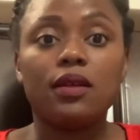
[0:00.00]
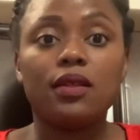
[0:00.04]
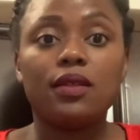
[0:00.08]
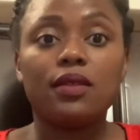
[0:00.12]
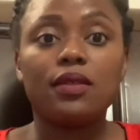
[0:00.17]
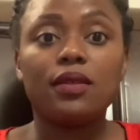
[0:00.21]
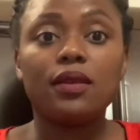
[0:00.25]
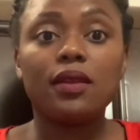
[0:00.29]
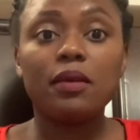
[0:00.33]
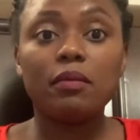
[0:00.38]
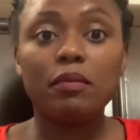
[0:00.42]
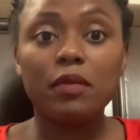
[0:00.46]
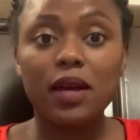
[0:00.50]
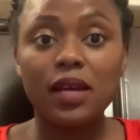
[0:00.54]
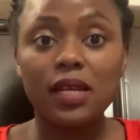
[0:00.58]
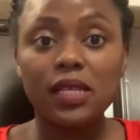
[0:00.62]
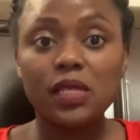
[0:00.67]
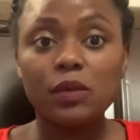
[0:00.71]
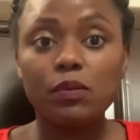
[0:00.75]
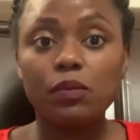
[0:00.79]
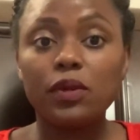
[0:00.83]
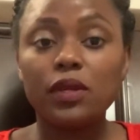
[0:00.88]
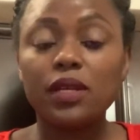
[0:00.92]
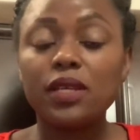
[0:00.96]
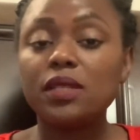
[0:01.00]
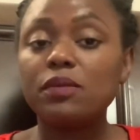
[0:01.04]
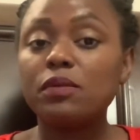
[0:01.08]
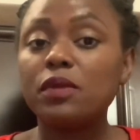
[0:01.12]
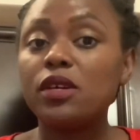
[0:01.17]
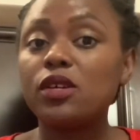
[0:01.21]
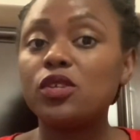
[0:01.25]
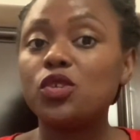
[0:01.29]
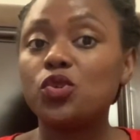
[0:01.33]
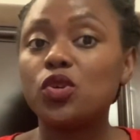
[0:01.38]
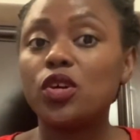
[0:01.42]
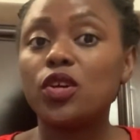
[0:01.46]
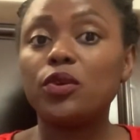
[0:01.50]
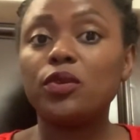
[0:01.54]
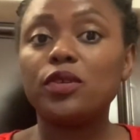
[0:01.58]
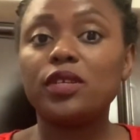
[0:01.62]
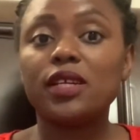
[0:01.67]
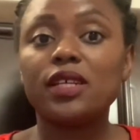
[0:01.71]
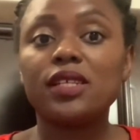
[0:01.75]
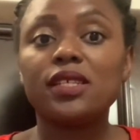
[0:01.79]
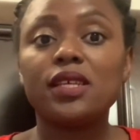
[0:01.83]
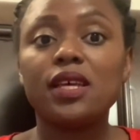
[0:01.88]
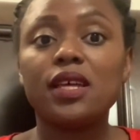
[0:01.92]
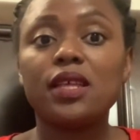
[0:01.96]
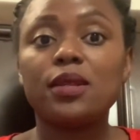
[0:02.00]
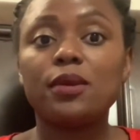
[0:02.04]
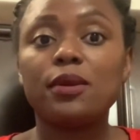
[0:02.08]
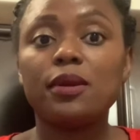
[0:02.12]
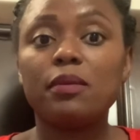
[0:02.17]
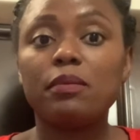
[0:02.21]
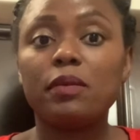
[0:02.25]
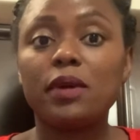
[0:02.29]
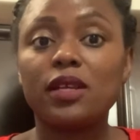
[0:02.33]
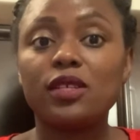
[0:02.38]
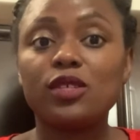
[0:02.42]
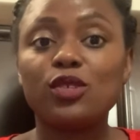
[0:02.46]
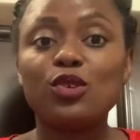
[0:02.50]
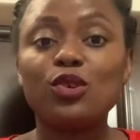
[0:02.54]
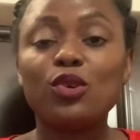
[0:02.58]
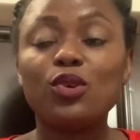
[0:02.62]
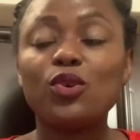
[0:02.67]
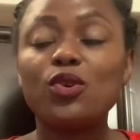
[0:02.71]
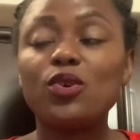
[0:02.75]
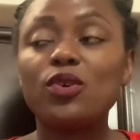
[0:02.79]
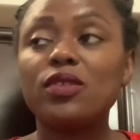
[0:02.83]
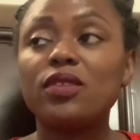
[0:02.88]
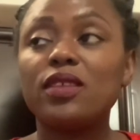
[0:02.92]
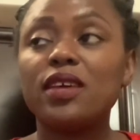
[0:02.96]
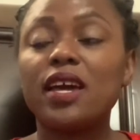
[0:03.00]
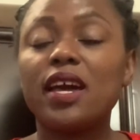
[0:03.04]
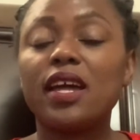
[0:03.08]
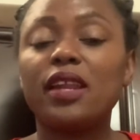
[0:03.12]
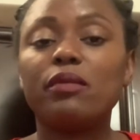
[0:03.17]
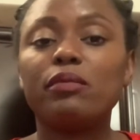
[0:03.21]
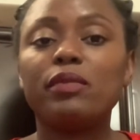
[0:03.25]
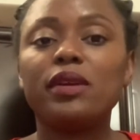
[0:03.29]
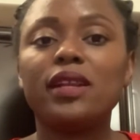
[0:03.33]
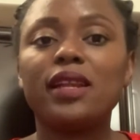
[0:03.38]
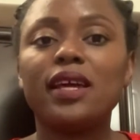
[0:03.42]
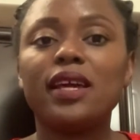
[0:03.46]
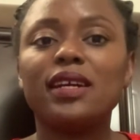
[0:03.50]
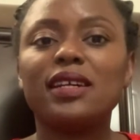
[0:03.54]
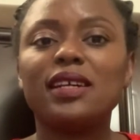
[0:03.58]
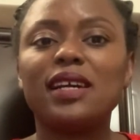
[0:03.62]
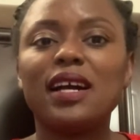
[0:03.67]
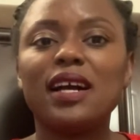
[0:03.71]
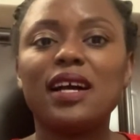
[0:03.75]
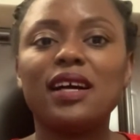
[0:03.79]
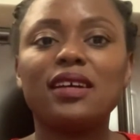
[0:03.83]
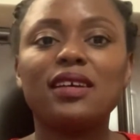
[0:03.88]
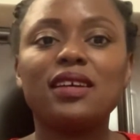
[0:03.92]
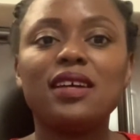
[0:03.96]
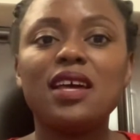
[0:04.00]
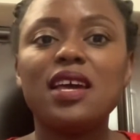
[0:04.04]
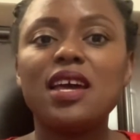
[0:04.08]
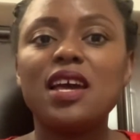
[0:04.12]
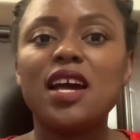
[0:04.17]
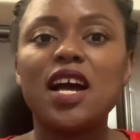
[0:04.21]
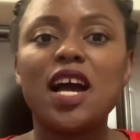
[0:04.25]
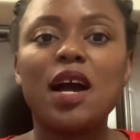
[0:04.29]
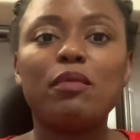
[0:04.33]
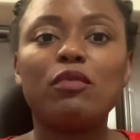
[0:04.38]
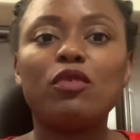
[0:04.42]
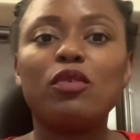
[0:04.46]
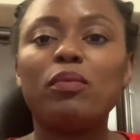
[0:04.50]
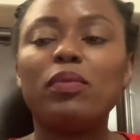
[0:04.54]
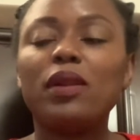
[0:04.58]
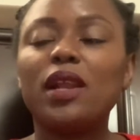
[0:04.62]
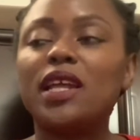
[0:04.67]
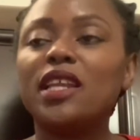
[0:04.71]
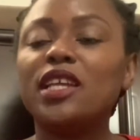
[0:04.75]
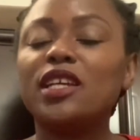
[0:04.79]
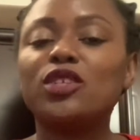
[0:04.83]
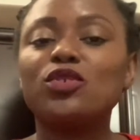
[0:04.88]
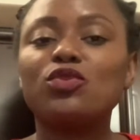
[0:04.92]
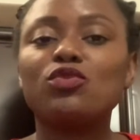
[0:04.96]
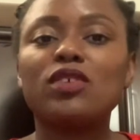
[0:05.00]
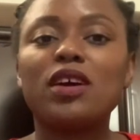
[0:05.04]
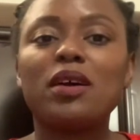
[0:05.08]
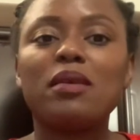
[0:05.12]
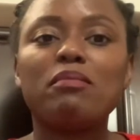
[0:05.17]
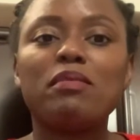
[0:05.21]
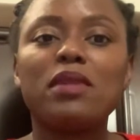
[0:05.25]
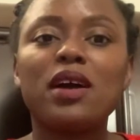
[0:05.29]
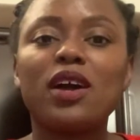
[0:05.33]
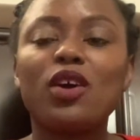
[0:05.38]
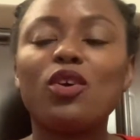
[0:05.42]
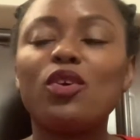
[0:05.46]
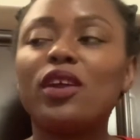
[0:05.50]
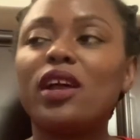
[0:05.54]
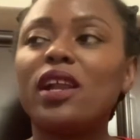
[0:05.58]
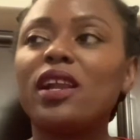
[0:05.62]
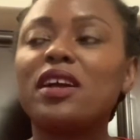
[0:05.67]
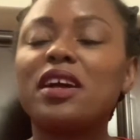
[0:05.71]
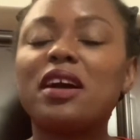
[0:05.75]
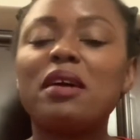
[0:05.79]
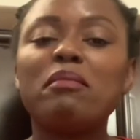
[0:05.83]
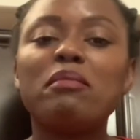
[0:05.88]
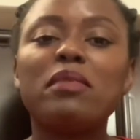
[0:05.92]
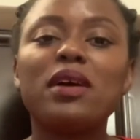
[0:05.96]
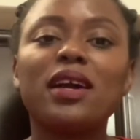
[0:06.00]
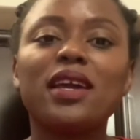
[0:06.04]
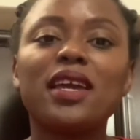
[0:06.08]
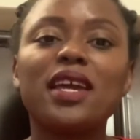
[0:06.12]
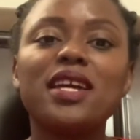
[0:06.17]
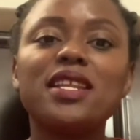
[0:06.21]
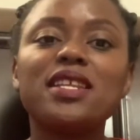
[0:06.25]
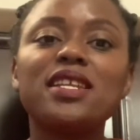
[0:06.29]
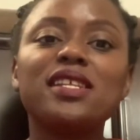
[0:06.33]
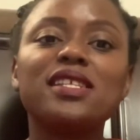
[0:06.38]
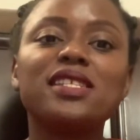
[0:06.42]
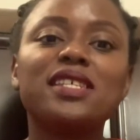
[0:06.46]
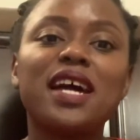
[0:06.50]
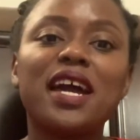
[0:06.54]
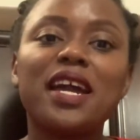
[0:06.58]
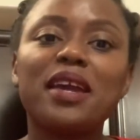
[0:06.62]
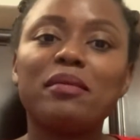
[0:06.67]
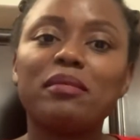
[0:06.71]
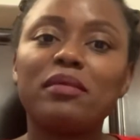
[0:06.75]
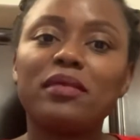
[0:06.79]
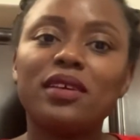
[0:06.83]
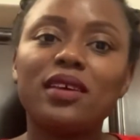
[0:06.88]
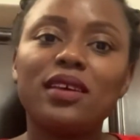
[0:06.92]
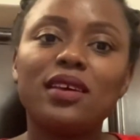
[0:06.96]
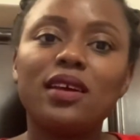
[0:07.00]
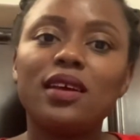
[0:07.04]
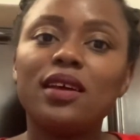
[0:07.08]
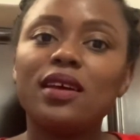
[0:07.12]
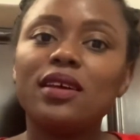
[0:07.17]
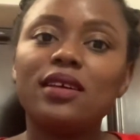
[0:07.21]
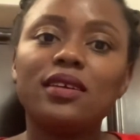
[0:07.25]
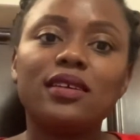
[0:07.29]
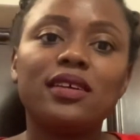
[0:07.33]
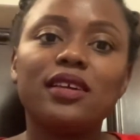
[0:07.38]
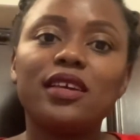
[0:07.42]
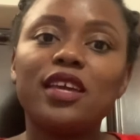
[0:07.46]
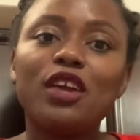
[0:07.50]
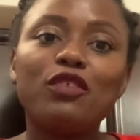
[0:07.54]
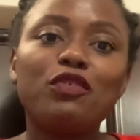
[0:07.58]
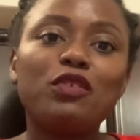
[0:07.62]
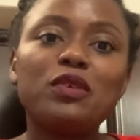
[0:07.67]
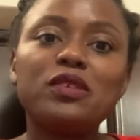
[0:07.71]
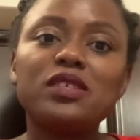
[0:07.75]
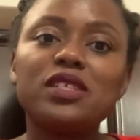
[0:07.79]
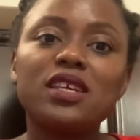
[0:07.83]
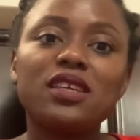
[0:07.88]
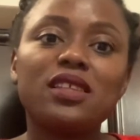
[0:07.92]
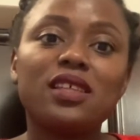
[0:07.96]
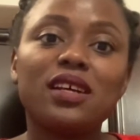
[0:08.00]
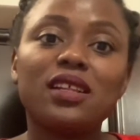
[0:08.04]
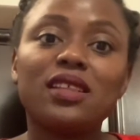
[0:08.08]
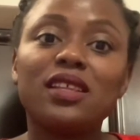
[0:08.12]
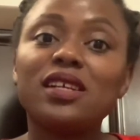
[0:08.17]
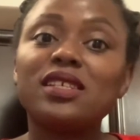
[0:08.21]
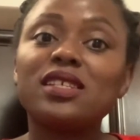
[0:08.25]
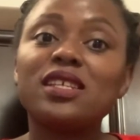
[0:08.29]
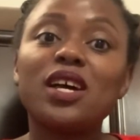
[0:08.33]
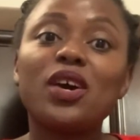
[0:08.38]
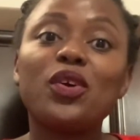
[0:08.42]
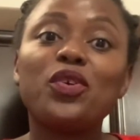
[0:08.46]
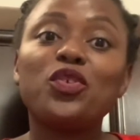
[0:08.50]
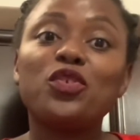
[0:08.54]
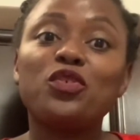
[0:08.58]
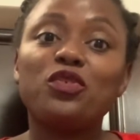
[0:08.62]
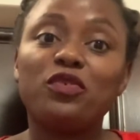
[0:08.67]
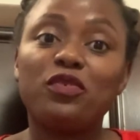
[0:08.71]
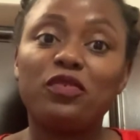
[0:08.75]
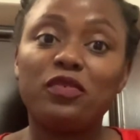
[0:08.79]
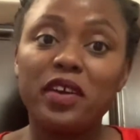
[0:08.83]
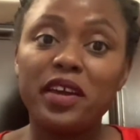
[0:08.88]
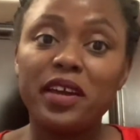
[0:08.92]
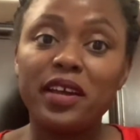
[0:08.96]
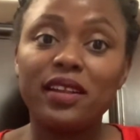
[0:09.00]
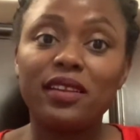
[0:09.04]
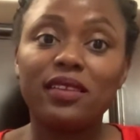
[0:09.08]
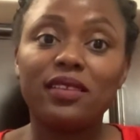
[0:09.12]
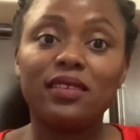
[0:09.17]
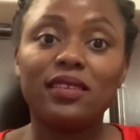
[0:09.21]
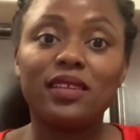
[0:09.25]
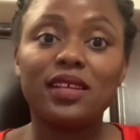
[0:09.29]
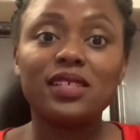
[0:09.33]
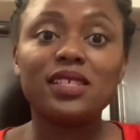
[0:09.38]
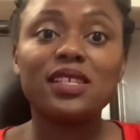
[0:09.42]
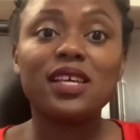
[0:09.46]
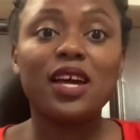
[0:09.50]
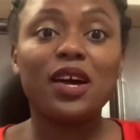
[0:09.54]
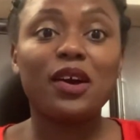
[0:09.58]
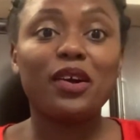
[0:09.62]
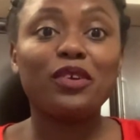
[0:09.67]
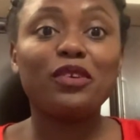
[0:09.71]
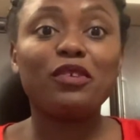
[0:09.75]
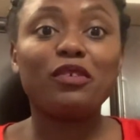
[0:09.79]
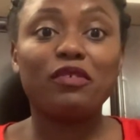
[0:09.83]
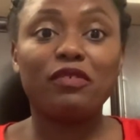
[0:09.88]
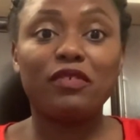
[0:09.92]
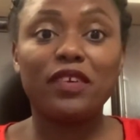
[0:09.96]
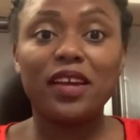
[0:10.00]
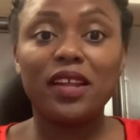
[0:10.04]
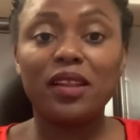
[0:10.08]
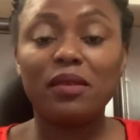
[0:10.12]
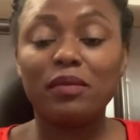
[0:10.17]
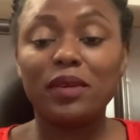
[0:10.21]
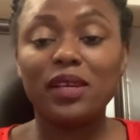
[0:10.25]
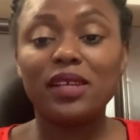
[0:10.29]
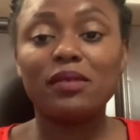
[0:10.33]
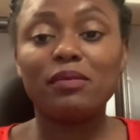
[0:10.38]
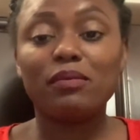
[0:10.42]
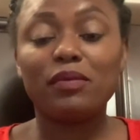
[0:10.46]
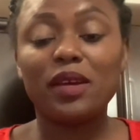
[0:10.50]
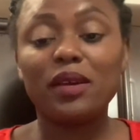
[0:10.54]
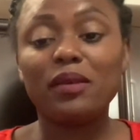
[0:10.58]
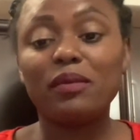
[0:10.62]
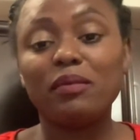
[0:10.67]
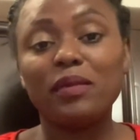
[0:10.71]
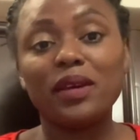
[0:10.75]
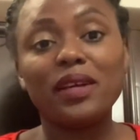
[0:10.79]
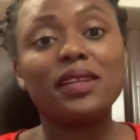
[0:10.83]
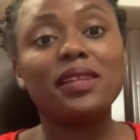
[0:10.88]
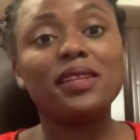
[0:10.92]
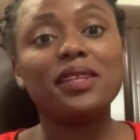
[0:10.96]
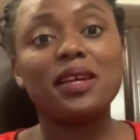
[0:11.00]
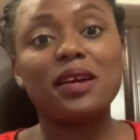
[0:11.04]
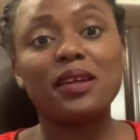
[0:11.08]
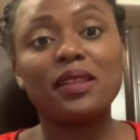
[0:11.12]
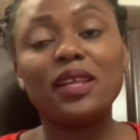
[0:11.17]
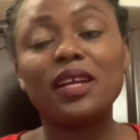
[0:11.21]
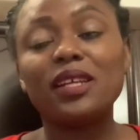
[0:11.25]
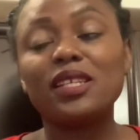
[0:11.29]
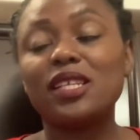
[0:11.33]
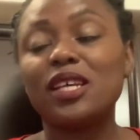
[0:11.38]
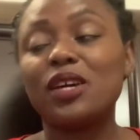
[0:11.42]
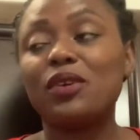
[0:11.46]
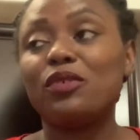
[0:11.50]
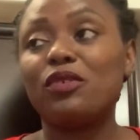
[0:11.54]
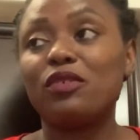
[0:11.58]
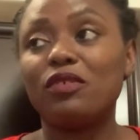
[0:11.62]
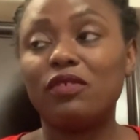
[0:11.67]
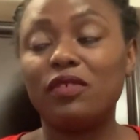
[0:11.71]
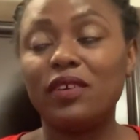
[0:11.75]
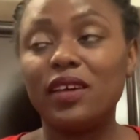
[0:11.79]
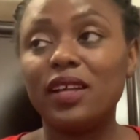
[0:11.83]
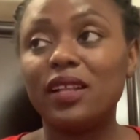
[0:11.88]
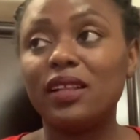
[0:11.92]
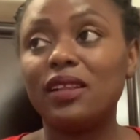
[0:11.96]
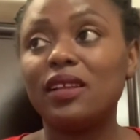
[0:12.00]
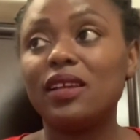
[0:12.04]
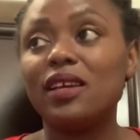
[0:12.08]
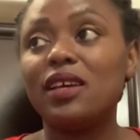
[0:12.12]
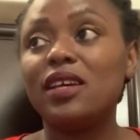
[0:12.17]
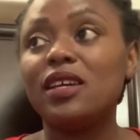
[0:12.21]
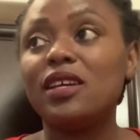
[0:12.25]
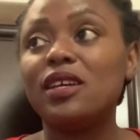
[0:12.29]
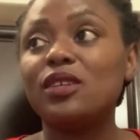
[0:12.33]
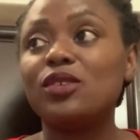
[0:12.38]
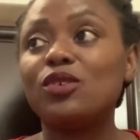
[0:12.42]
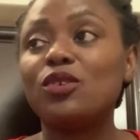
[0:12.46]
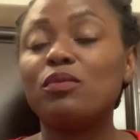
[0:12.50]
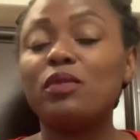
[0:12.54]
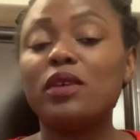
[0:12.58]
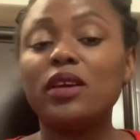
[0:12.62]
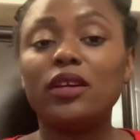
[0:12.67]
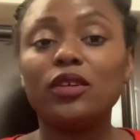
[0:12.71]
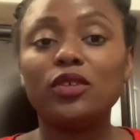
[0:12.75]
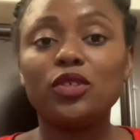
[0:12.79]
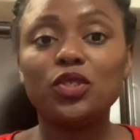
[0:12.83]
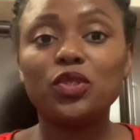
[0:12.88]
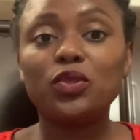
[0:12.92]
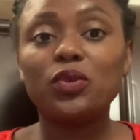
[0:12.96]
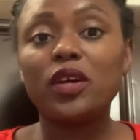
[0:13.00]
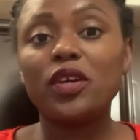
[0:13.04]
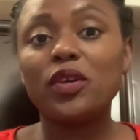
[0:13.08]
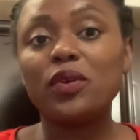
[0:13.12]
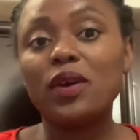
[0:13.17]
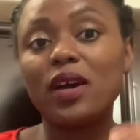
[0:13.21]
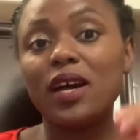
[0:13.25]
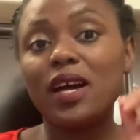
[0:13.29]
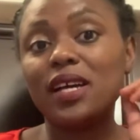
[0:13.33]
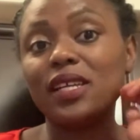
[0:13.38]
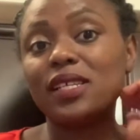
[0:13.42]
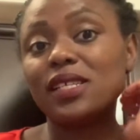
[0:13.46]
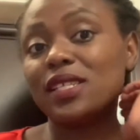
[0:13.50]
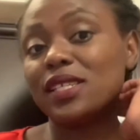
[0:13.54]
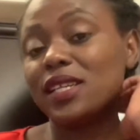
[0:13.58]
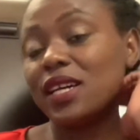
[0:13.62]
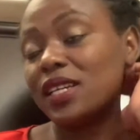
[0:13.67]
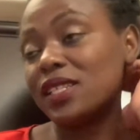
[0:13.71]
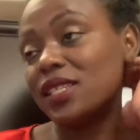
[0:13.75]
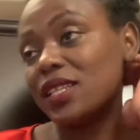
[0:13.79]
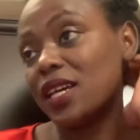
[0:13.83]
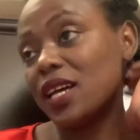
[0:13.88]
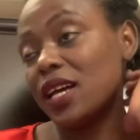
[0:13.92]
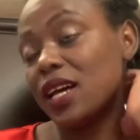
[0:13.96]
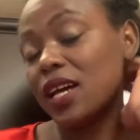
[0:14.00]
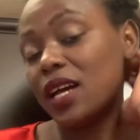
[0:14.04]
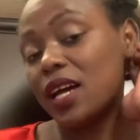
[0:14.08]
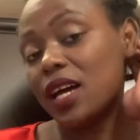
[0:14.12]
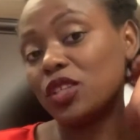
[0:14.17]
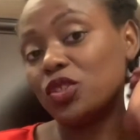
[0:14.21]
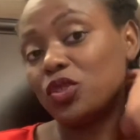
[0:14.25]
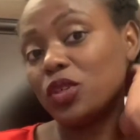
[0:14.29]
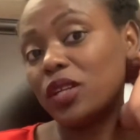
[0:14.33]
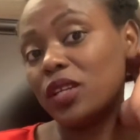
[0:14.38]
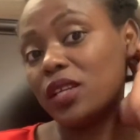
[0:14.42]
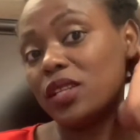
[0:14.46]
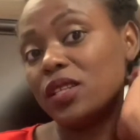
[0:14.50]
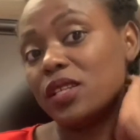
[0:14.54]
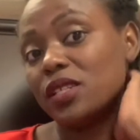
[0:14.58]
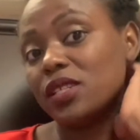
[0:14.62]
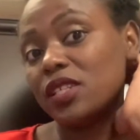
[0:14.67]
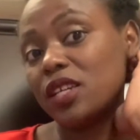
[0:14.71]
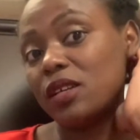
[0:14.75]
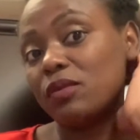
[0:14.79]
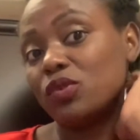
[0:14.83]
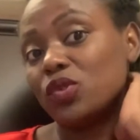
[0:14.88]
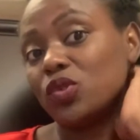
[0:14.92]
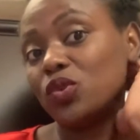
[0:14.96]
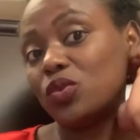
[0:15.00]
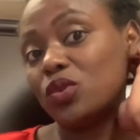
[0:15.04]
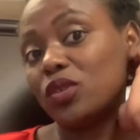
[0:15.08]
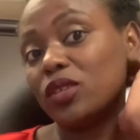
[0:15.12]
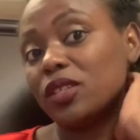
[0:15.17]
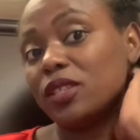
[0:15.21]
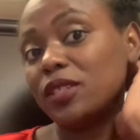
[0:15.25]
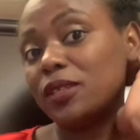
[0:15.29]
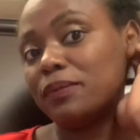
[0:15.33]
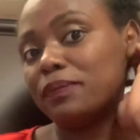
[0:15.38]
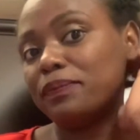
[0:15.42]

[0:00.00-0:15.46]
3 months, please make sure you just say 3 months. Don't go there and be like, I'm not planning to come back, or I'll come back anytime. If you say that, that's how you fail. That's how you fail, my dear. That's how you fail. So make sure your answers are actually the same to what